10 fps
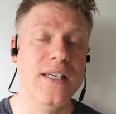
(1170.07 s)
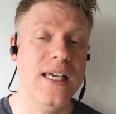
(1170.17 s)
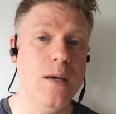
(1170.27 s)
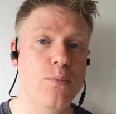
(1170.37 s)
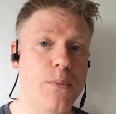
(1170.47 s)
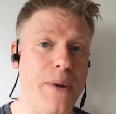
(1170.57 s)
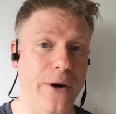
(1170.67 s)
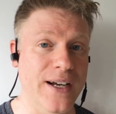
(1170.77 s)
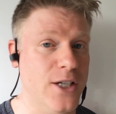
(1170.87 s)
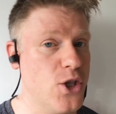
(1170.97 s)
keep
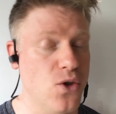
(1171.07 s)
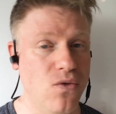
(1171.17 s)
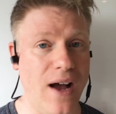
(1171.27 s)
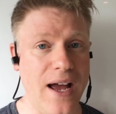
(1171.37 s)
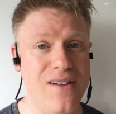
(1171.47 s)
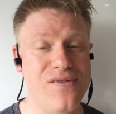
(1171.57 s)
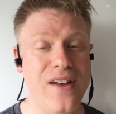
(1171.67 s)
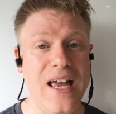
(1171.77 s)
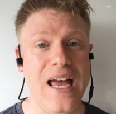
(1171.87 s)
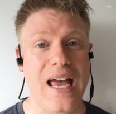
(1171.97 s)
preparing to survive,
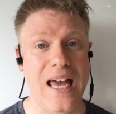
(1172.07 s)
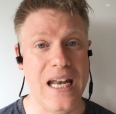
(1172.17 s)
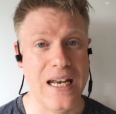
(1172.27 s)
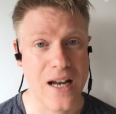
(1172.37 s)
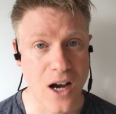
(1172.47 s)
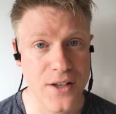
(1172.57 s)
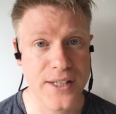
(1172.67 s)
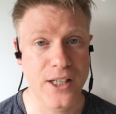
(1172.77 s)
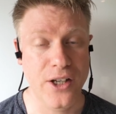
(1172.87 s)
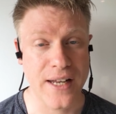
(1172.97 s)
and
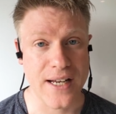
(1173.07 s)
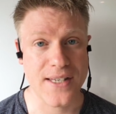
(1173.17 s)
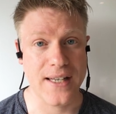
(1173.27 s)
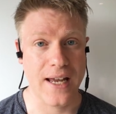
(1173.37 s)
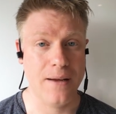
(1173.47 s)
until the next